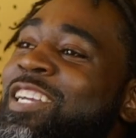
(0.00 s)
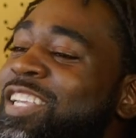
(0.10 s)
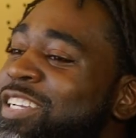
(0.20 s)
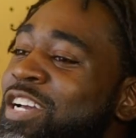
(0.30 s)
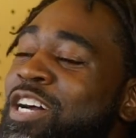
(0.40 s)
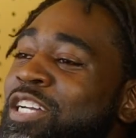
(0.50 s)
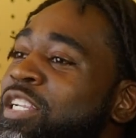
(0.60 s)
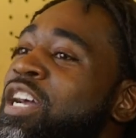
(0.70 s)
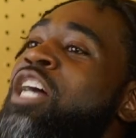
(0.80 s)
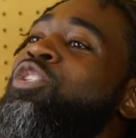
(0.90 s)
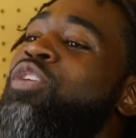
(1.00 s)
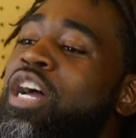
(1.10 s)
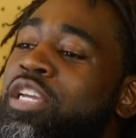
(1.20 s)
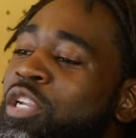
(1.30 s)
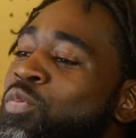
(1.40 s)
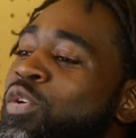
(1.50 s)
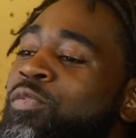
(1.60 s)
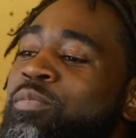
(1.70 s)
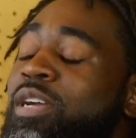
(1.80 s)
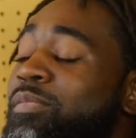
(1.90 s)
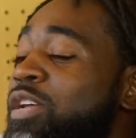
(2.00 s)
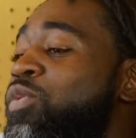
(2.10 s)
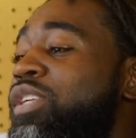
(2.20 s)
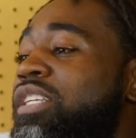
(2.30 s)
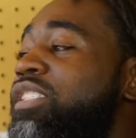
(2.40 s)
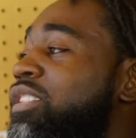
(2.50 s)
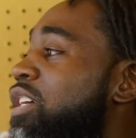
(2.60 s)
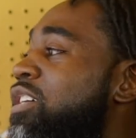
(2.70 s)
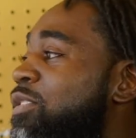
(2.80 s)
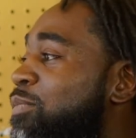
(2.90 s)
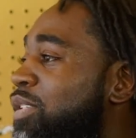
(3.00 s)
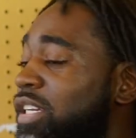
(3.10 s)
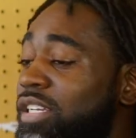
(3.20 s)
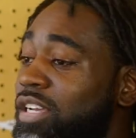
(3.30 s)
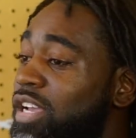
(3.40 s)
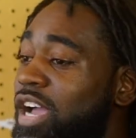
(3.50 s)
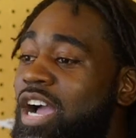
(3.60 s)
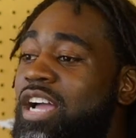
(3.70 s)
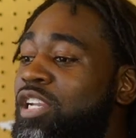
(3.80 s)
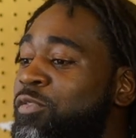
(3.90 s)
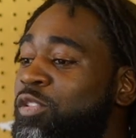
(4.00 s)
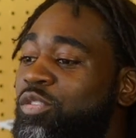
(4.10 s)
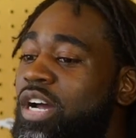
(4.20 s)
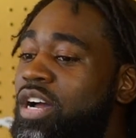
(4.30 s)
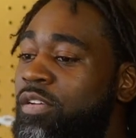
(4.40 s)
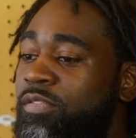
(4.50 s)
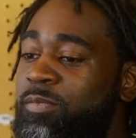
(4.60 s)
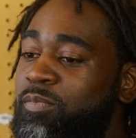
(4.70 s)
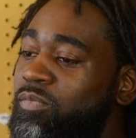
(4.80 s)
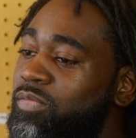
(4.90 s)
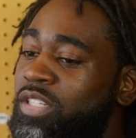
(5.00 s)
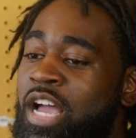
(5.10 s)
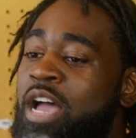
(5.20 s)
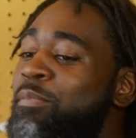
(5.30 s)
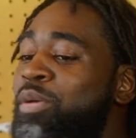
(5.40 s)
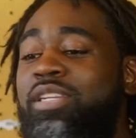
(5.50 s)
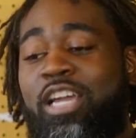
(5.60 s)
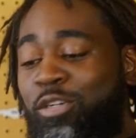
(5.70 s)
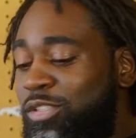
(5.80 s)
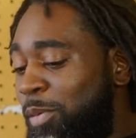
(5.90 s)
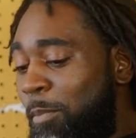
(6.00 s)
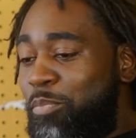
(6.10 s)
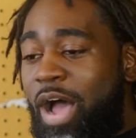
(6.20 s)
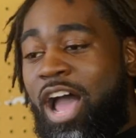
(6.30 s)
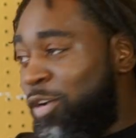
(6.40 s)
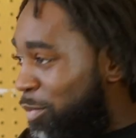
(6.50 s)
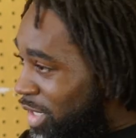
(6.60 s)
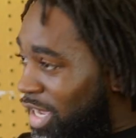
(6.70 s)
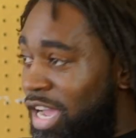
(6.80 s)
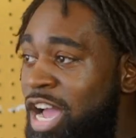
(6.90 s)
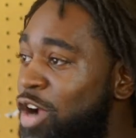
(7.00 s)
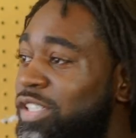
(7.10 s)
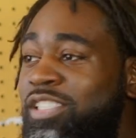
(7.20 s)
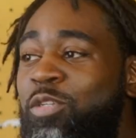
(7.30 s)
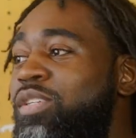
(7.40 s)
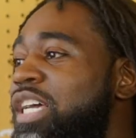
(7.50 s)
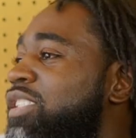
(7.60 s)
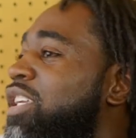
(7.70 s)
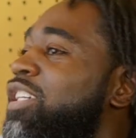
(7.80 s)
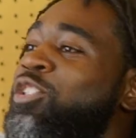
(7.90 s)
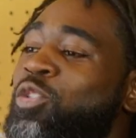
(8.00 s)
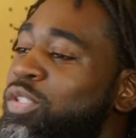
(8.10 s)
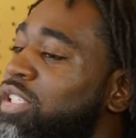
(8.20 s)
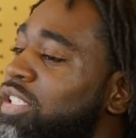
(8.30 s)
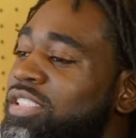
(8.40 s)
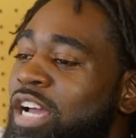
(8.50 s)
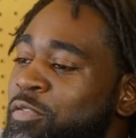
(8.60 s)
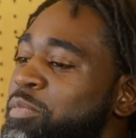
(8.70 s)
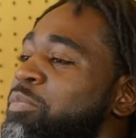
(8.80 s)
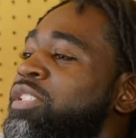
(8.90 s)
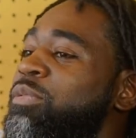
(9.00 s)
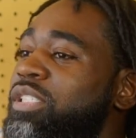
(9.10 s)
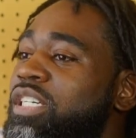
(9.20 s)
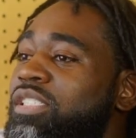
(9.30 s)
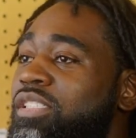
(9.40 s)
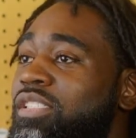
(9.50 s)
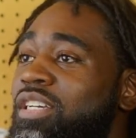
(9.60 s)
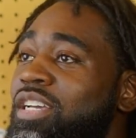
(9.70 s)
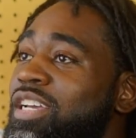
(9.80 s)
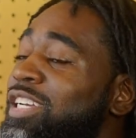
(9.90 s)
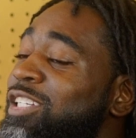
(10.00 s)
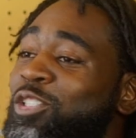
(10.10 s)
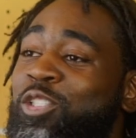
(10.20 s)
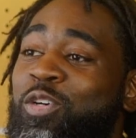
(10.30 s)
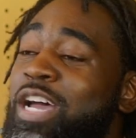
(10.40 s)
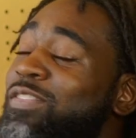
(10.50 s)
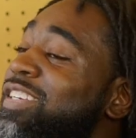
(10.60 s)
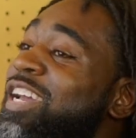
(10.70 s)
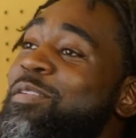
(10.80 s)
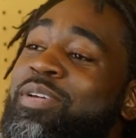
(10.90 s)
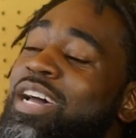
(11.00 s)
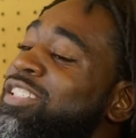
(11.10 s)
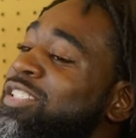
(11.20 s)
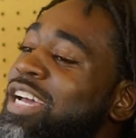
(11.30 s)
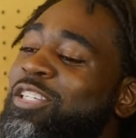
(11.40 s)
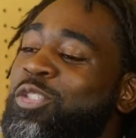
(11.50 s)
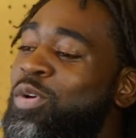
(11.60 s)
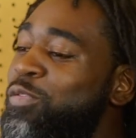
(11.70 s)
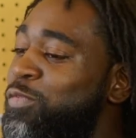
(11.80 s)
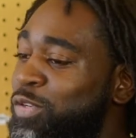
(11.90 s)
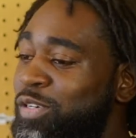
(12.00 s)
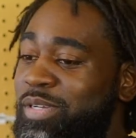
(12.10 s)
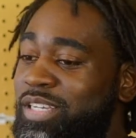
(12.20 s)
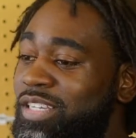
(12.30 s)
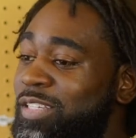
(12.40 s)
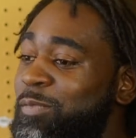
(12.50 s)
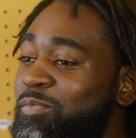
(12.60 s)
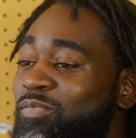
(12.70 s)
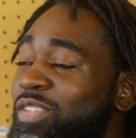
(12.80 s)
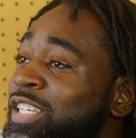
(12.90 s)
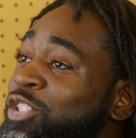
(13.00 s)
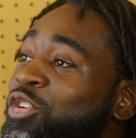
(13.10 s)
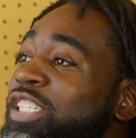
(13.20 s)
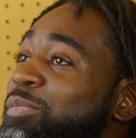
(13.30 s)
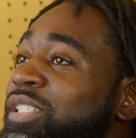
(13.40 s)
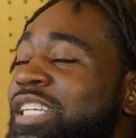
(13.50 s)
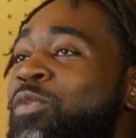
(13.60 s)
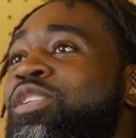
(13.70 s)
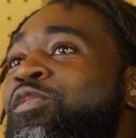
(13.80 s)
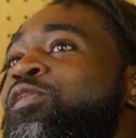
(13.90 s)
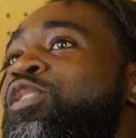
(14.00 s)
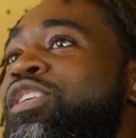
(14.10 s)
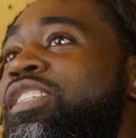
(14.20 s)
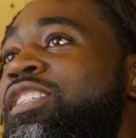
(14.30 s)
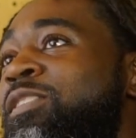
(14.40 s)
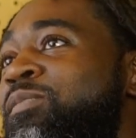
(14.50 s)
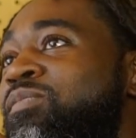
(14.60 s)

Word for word: They like, nah, I tried it, it didn't work for me. I'm like, well, not the same. Like, mm-hmm. I got a different drive. I've been down to the bottom, man. I already seen what that's like, so it's time for me to make some changes. So after that, man, I just I just went for it, man. And it's crazy because I went to Florida.